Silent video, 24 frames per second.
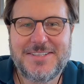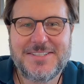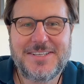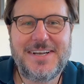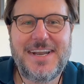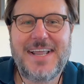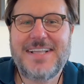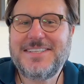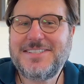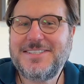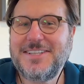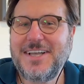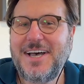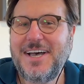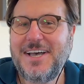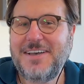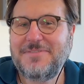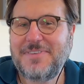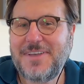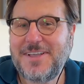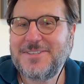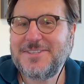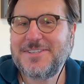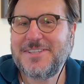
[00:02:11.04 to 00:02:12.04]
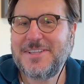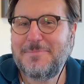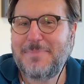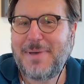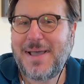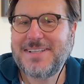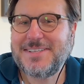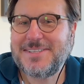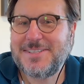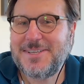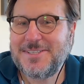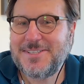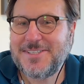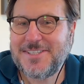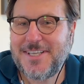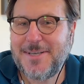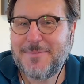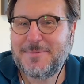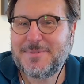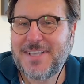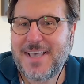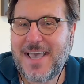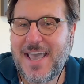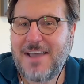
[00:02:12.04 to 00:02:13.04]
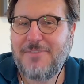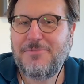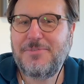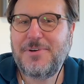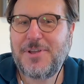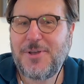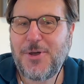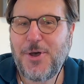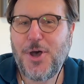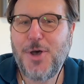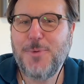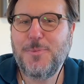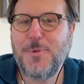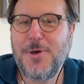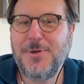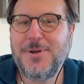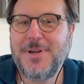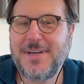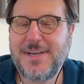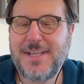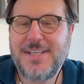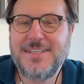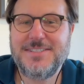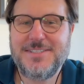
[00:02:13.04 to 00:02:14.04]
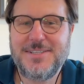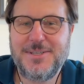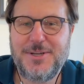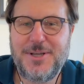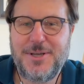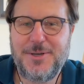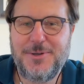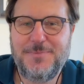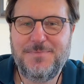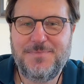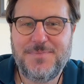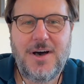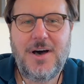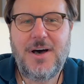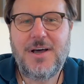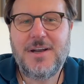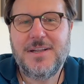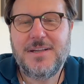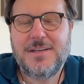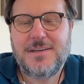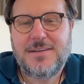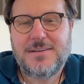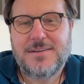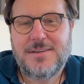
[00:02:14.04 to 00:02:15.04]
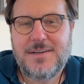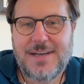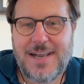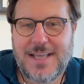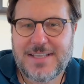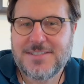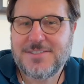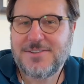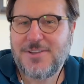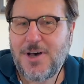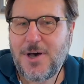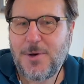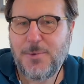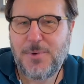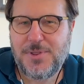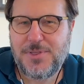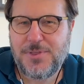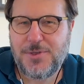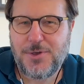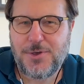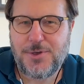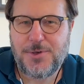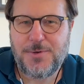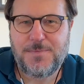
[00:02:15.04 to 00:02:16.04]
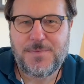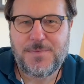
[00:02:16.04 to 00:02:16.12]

So let's dive into the maintenance tips every homeowner needs to know. Harland, let's start with you.